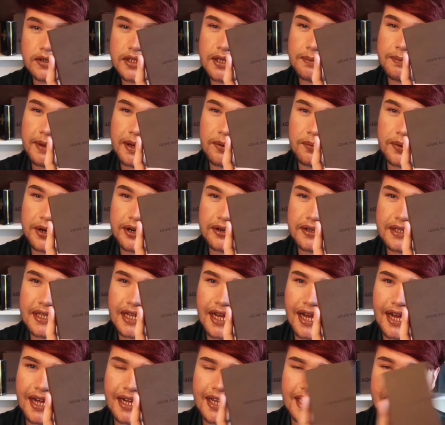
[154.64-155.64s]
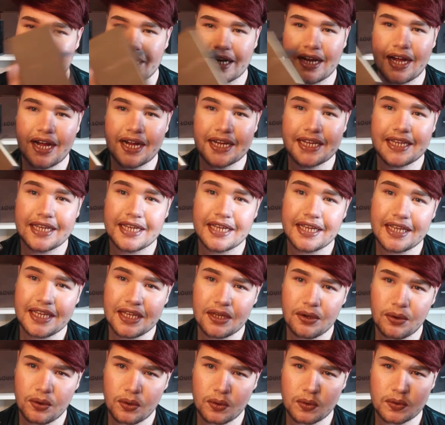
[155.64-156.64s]
it's a bit weird that a
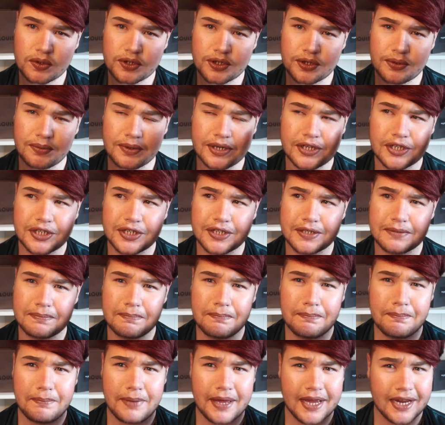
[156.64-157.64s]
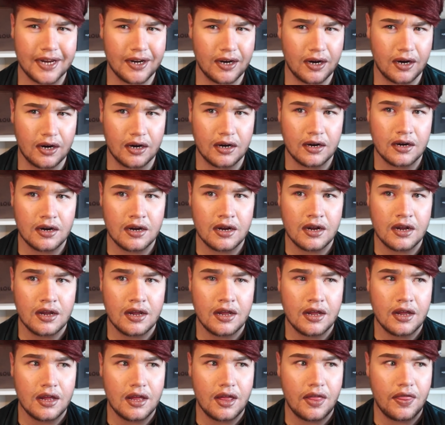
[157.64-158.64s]
key holder, which is bigger
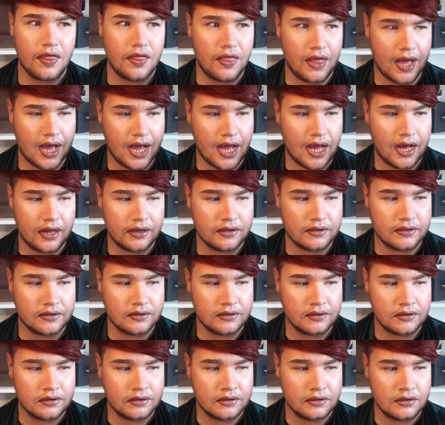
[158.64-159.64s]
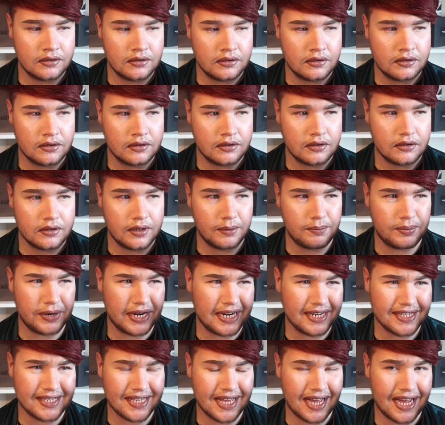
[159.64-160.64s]
than the
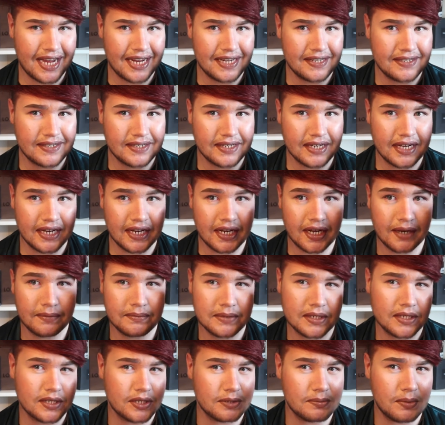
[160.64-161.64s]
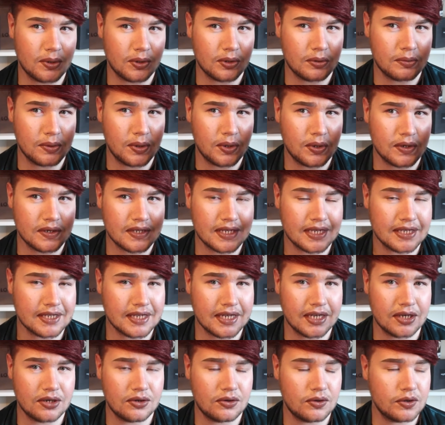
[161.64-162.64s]
bracelet, I'd say, comes in a smaller box. That's
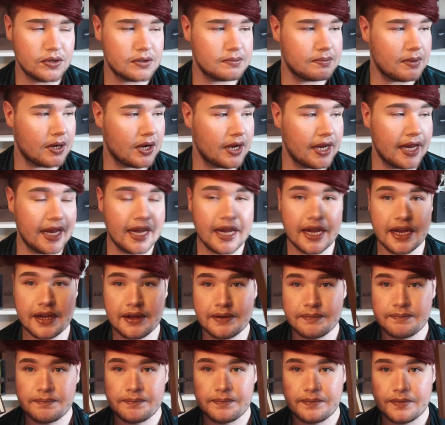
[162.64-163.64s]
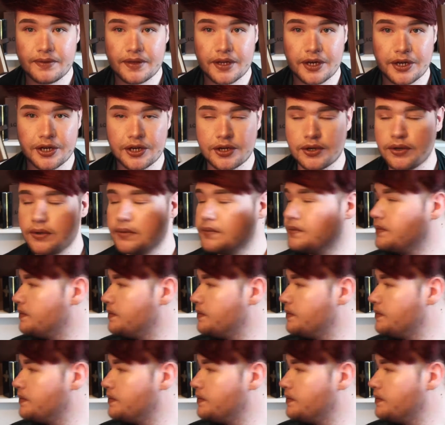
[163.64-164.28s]
kind of odd, but hey, there you go.